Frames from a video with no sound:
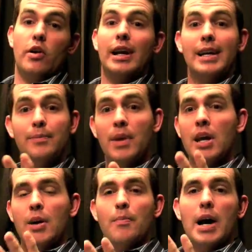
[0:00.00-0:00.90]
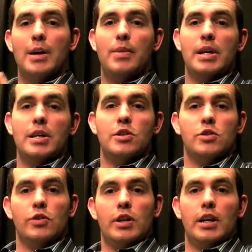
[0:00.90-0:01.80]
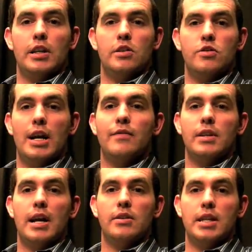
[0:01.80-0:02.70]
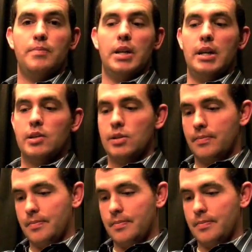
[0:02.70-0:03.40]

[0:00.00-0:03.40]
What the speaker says: Again, my opinion, just looking at the draft and how deep it is.